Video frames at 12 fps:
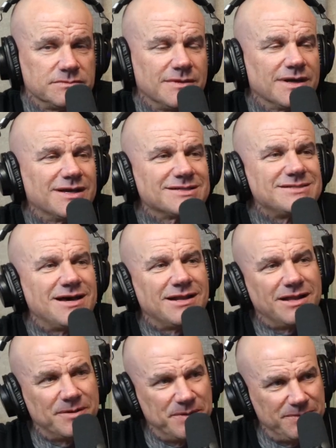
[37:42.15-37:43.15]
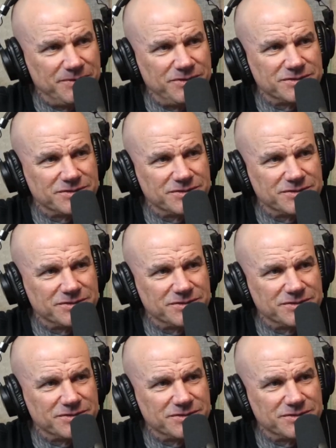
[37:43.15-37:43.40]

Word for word: Because not a lot of people use